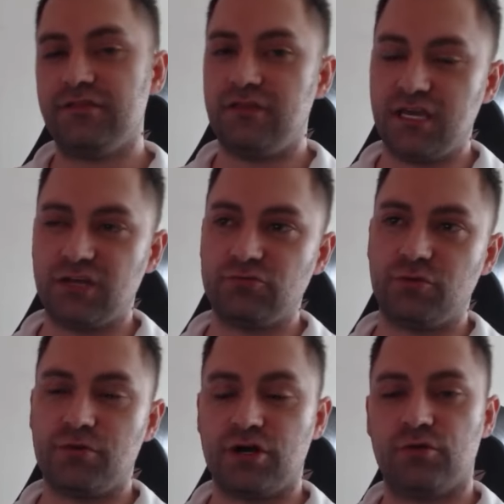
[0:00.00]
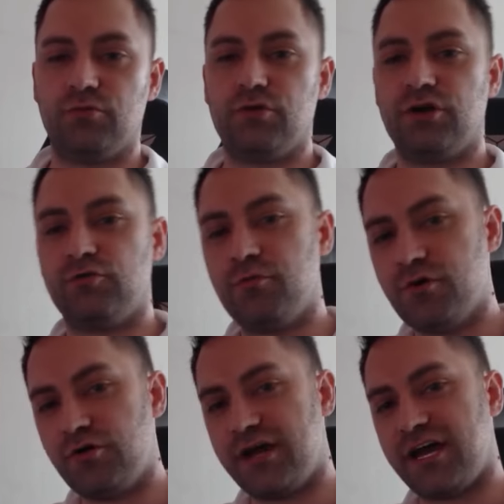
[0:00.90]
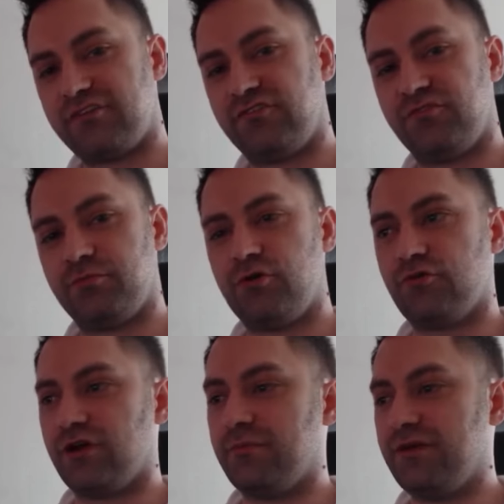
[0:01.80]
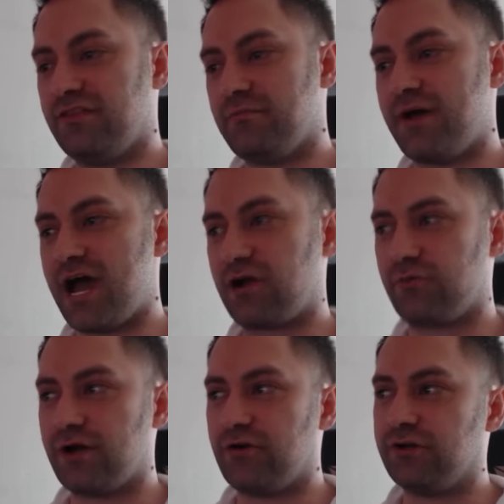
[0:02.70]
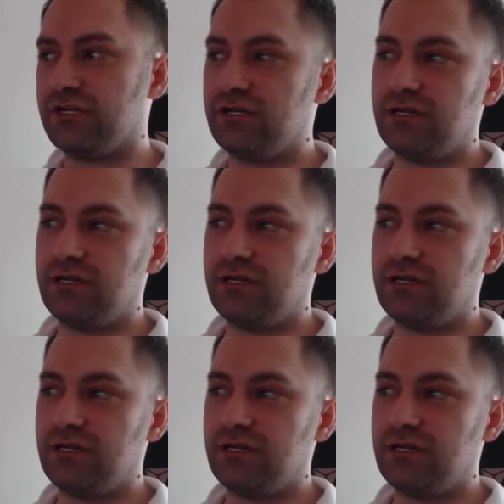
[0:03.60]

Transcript: they can run a, run a remote access program in the background